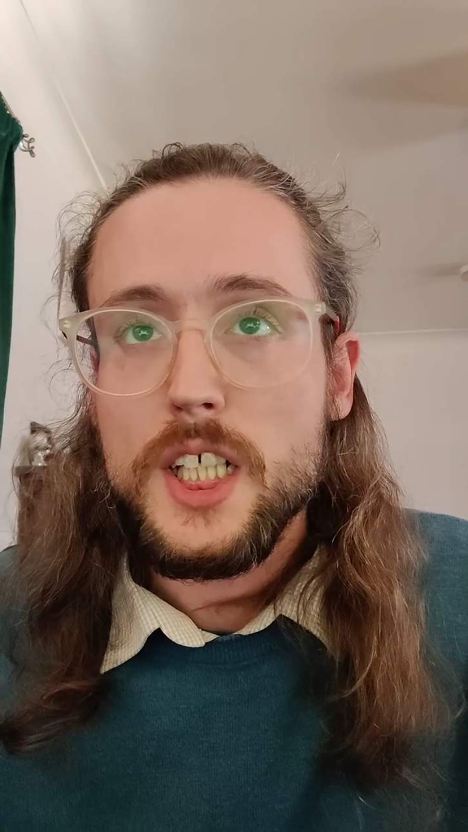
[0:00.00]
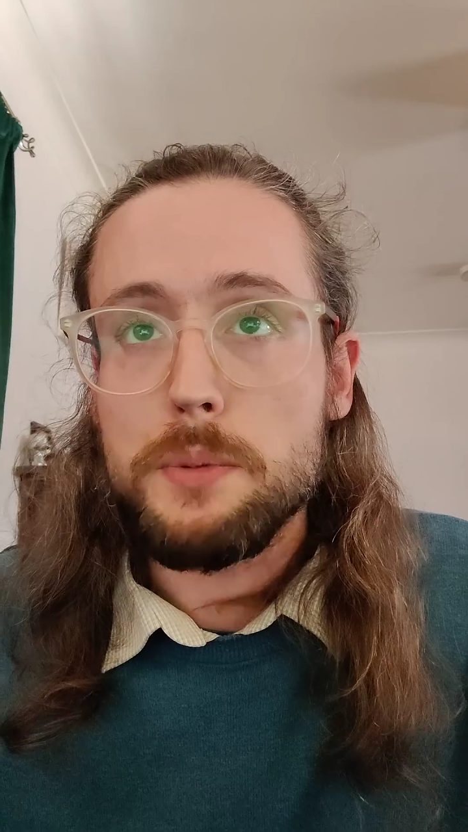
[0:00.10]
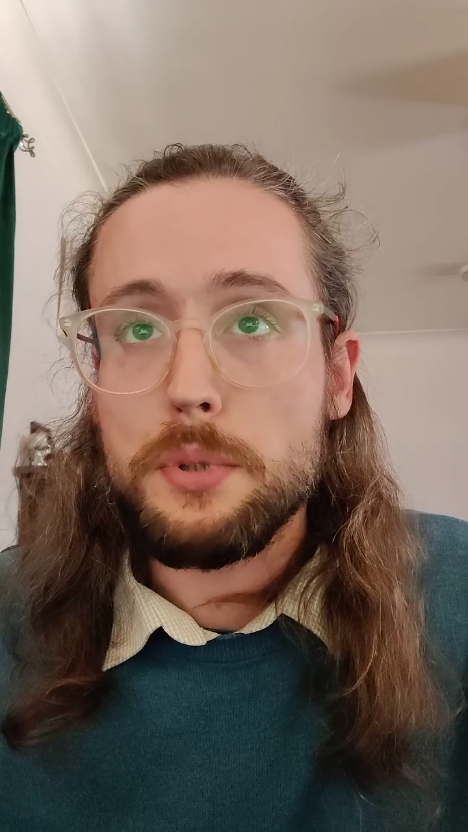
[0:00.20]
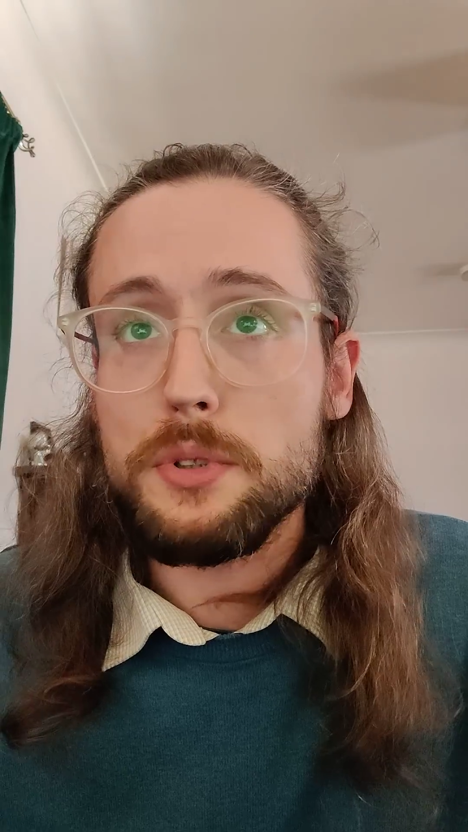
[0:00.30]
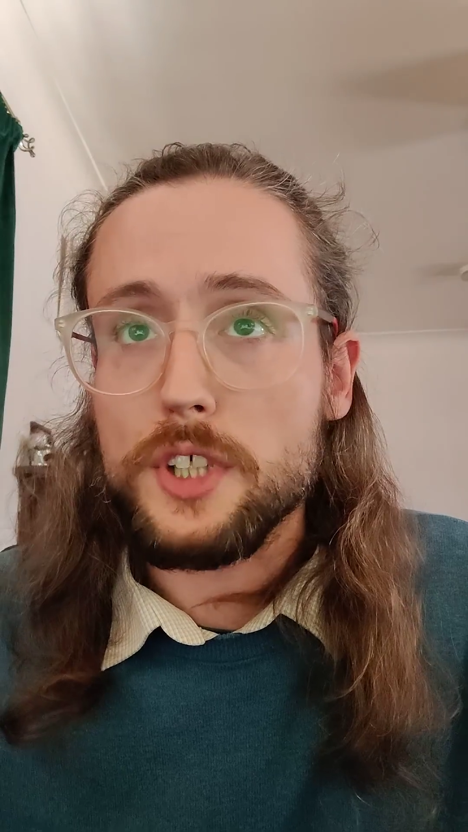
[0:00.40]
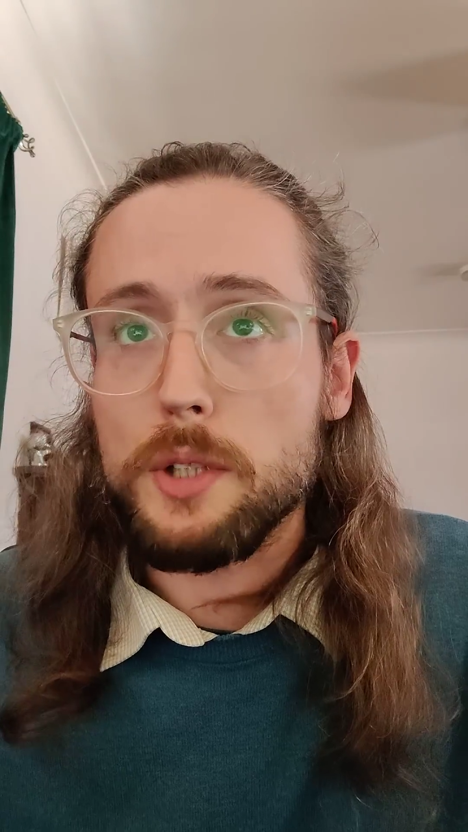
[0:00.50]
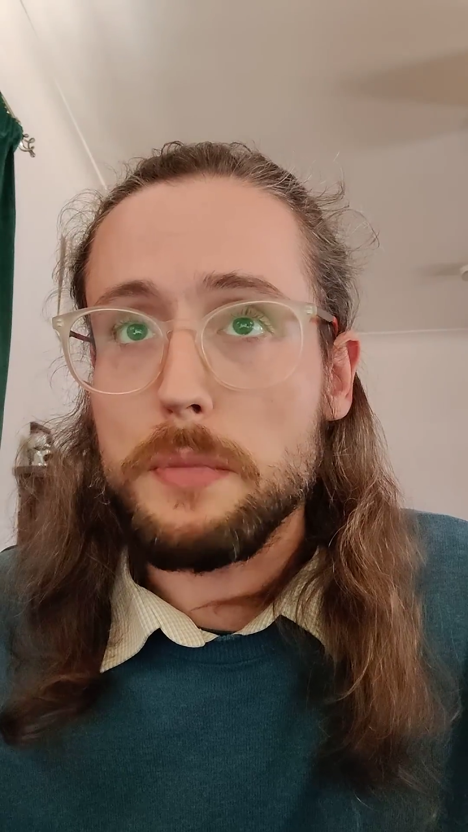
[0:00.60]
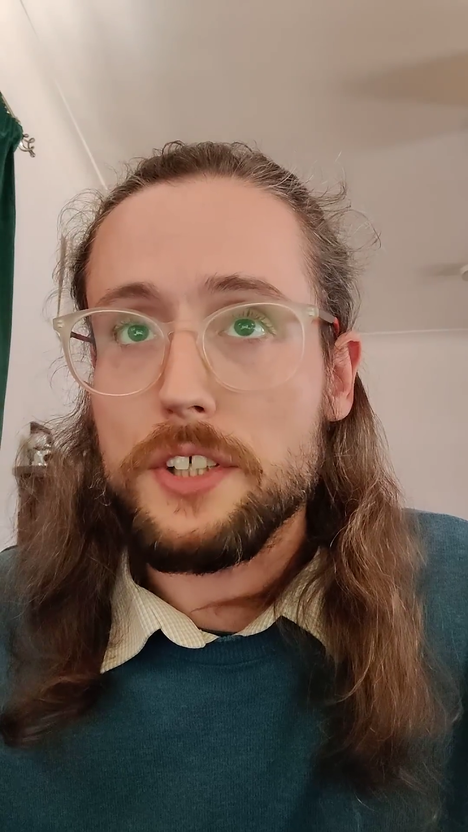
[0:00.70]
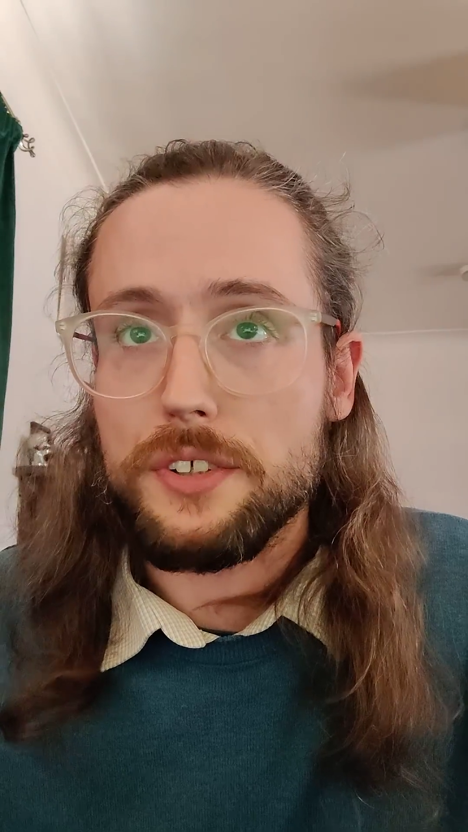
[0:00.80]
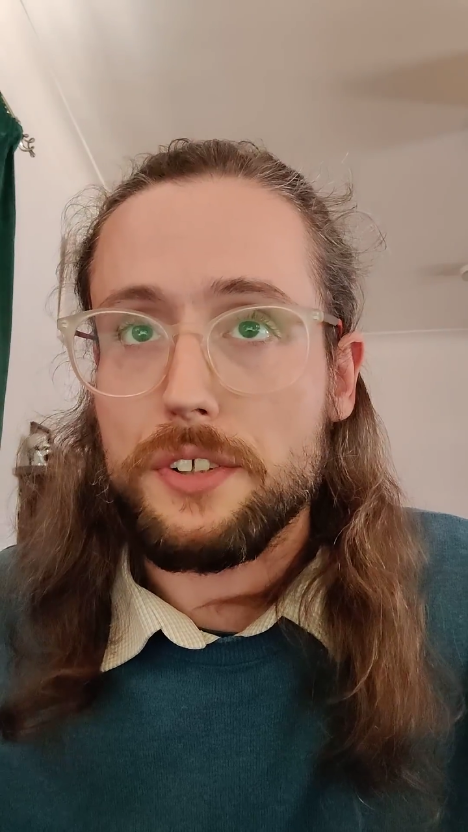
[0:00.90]
The
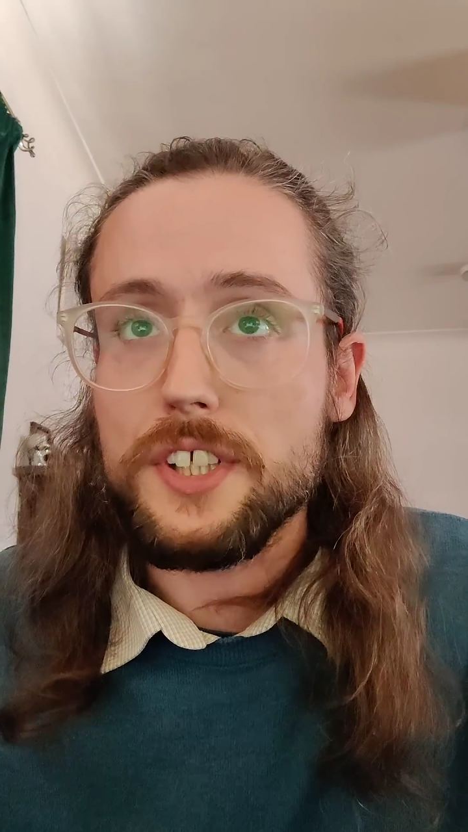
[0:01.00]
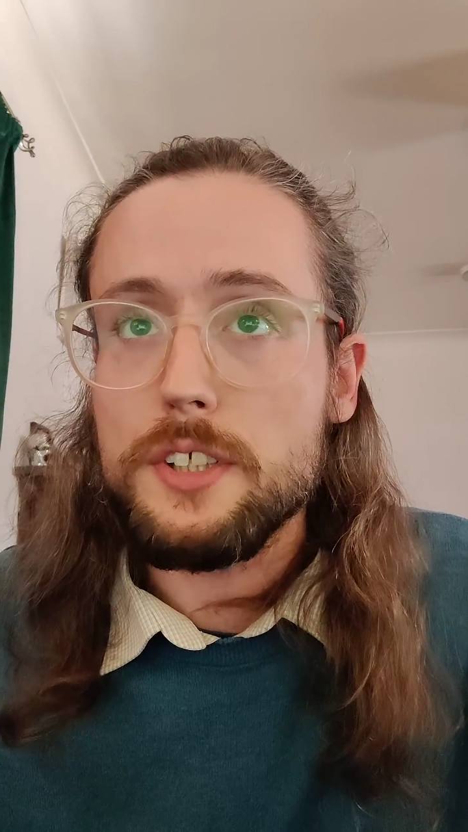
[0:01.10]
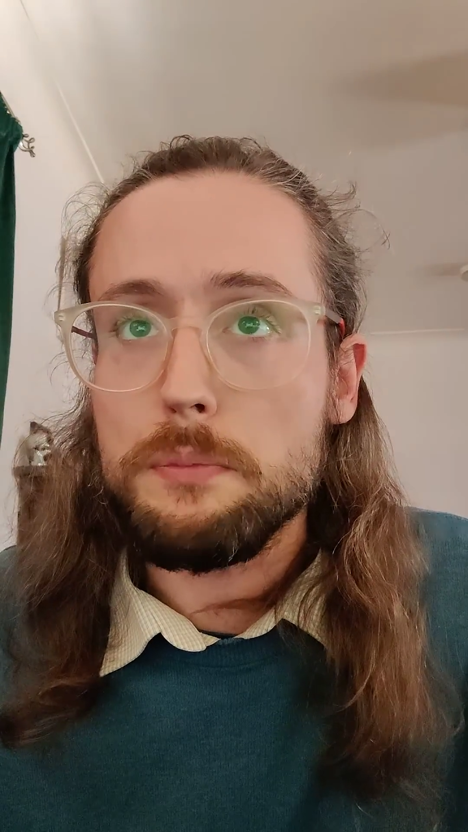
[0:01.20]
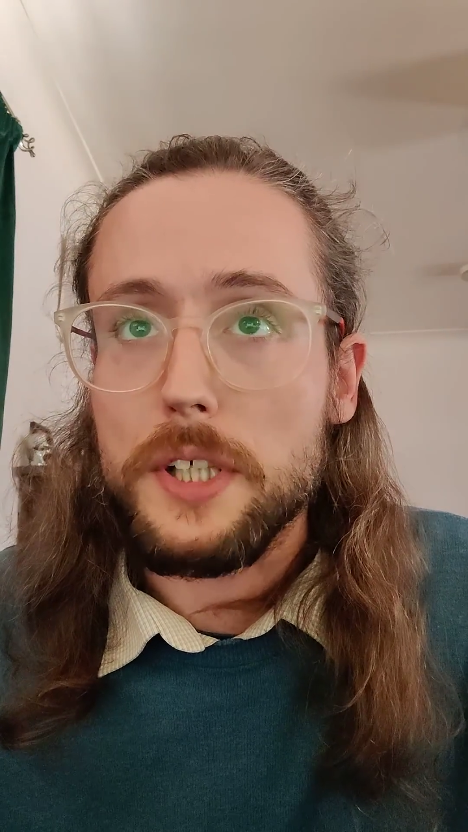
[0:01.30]
programme is run